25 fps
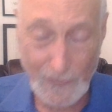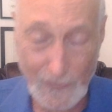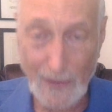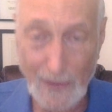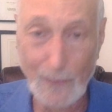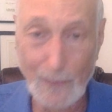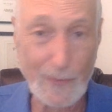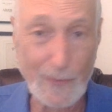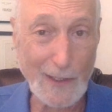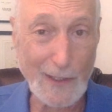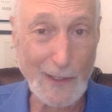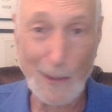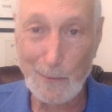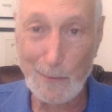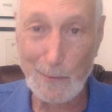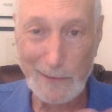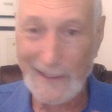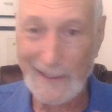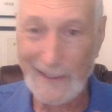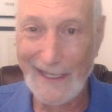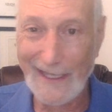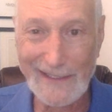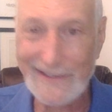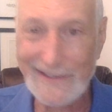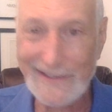Uh, we are
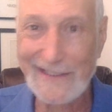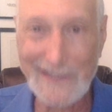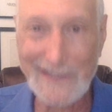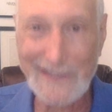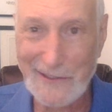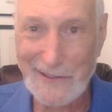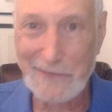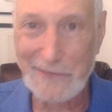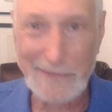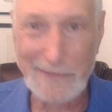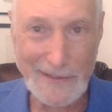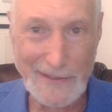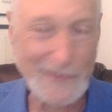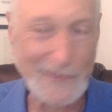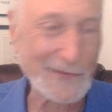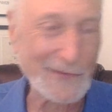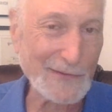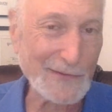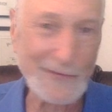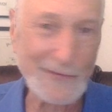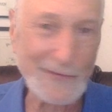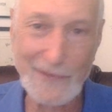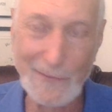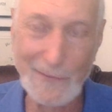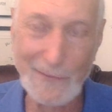plant eating
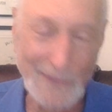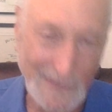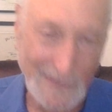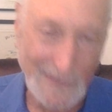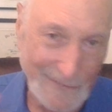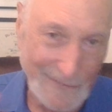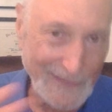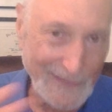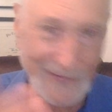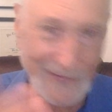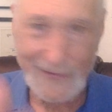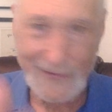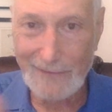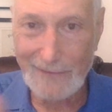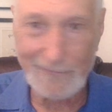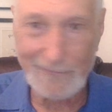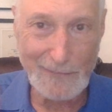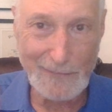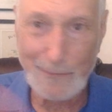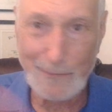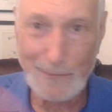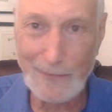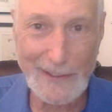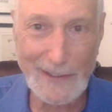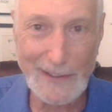creatures and we seem,
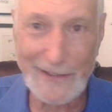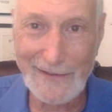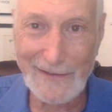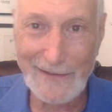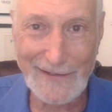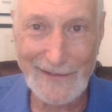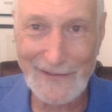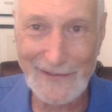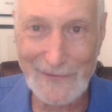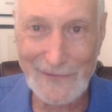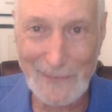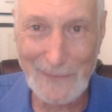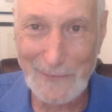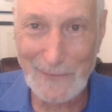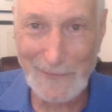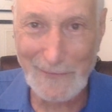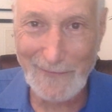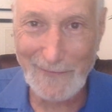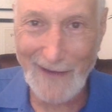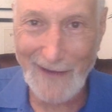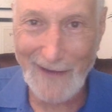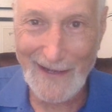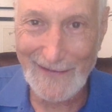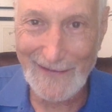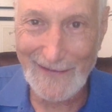repeatedly seem to
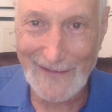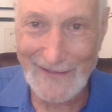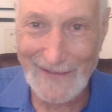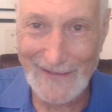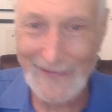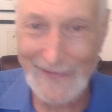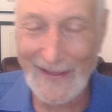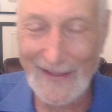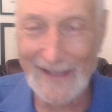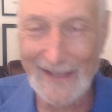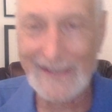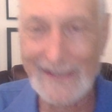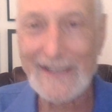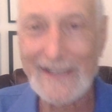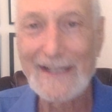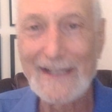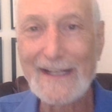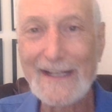violate that,